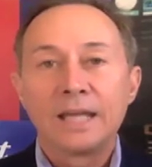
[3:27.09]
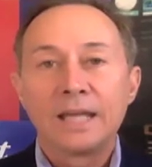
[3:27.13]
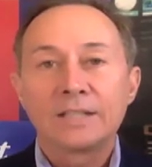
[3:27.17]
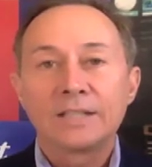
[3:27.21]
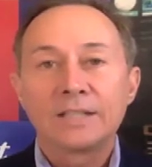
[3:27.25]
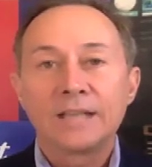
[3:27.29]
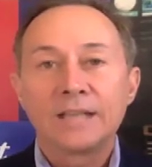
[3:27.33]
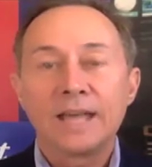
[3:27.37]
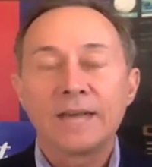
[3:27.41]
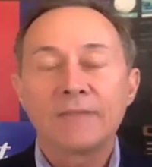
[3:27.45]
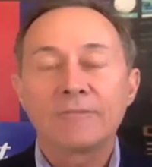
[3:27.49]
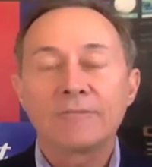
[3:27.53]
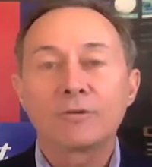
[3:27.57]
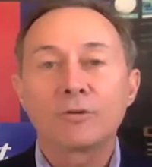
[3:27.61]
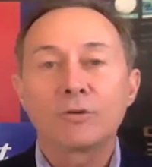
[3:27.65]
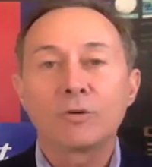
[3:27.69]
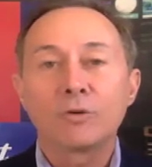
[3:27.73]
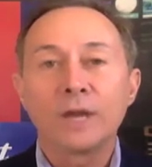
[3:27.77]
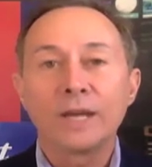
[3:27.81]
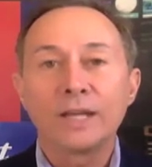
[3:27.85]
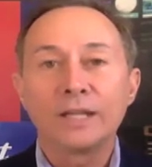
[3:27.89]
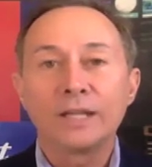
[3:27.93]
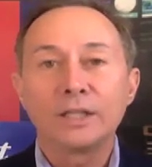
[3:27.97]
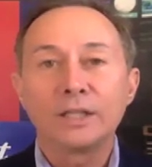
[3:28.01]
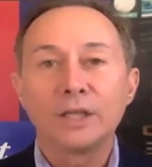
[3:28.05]
to have
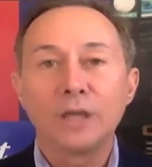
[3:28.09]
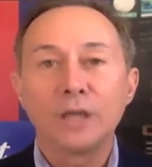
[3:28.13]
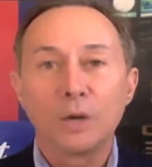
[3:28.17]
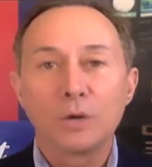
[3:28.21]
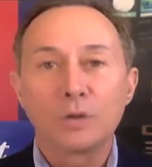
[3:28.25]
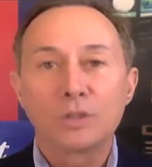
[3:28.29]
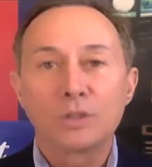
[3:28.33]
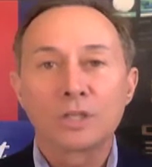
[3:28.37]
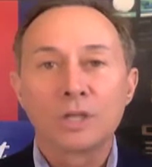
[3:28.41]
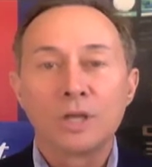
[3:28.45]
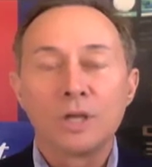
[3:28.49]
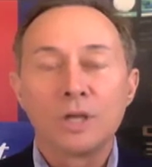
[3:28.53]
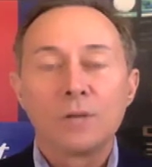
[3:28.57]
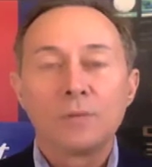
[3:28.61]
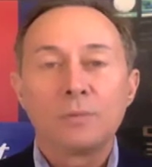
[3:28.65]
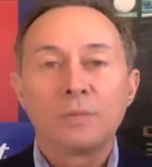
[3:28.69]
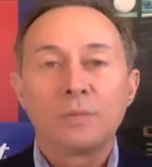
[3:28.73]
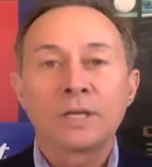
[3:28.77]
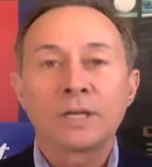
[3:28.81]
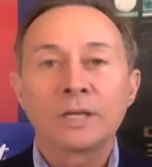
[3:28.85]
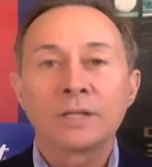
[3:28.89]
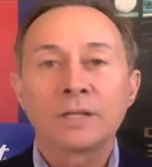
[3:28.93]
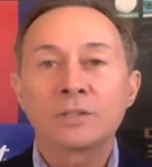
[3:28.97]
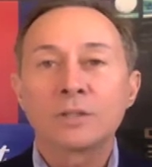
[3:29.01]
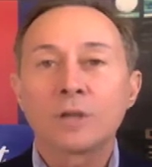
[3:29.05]
great notes,
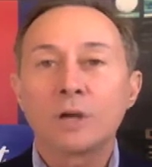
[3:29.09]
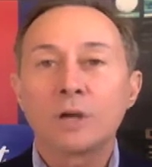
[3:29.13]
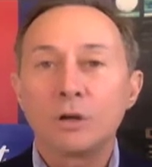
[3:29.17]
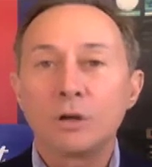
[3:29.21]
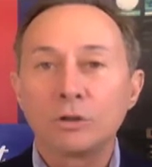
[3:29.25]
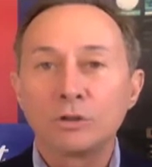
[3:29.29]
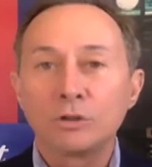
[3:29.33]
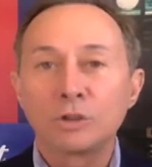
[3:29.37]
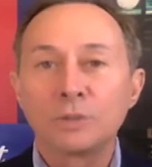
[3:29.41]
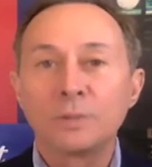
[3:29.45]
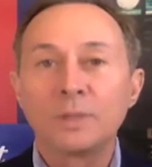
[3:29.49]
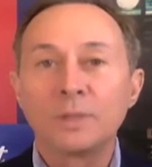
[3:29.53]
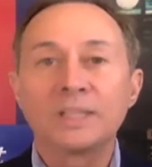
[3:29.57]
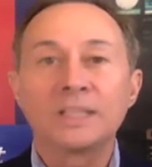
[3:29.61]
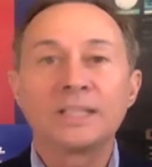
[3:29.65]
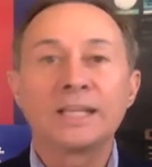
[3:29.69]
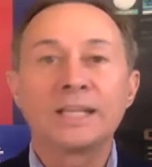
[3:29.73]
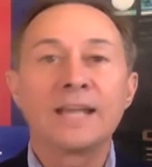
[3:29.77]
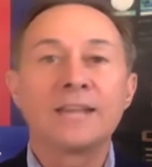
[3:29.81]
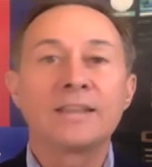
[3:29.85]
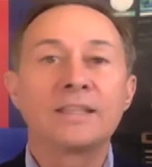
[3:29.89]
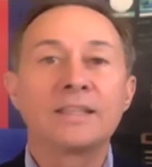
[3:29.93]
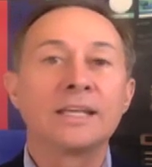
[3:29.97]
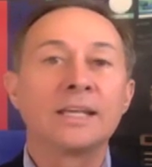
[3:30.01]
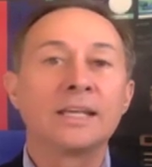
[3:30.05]
because ultimately
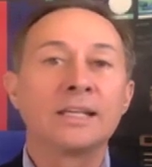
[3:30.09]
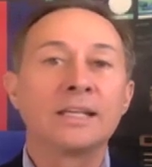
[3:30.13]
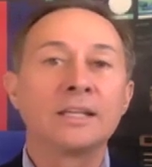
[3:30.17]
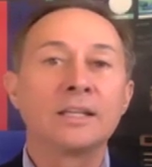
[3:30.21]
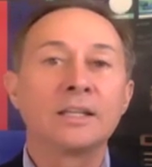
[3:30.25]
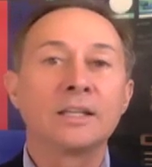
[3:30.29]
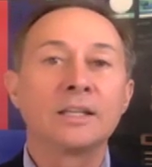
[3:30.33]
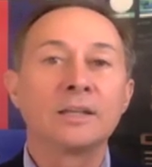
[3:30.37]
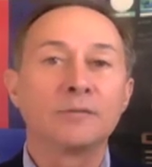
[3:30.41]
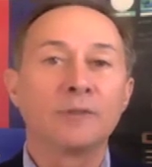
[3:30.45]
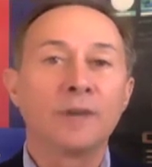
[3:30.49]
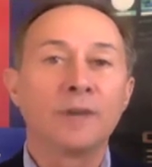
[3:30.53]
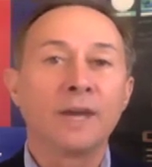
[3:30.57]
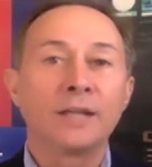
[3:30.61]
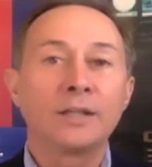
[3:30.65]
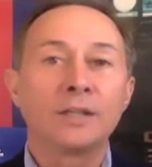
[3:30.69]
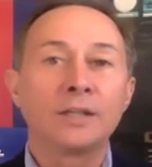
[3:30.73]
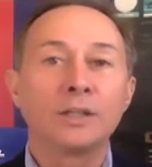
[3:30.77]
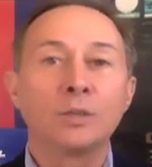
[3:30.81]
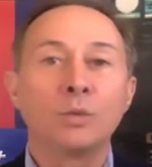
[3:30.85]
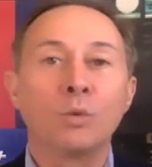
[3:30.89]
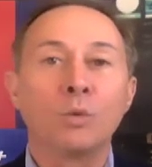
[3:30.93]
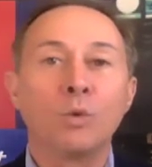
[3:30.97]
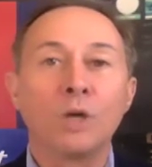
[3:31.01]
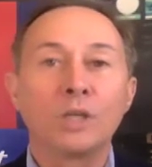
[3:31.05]
at the end of the event,
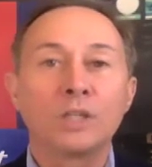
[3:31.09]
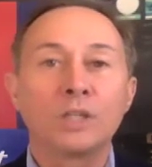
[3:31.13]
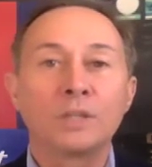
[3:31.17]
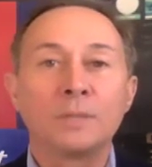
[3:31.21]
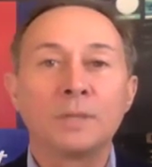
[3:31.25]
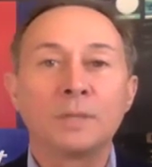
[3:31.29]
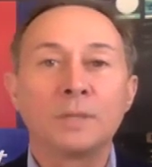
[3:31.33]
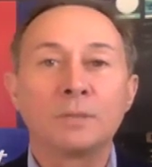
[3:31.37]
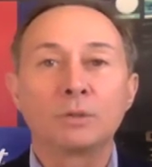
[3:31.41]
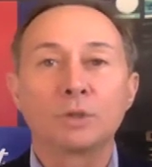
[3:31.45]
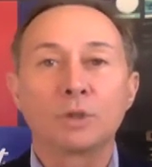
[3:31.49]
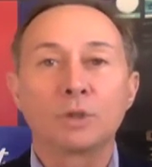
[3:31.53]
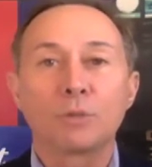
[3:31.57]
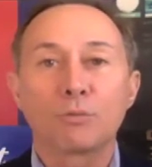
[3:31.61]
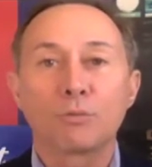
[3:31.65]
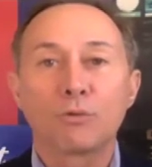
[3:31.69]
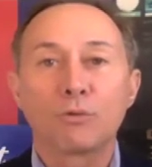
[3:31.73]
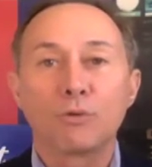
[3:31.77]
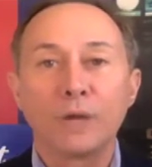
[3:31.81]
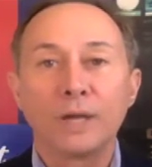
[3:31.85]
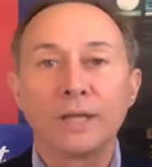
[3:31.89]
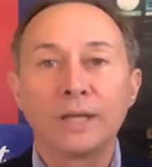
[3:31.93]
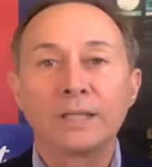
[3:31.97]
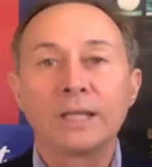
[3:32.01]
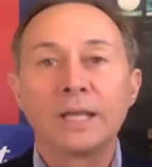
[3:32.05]
you want to be able to
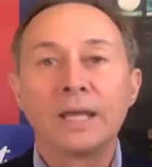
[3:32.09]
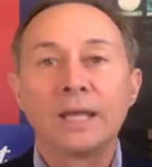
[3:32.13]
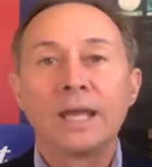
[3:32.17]
print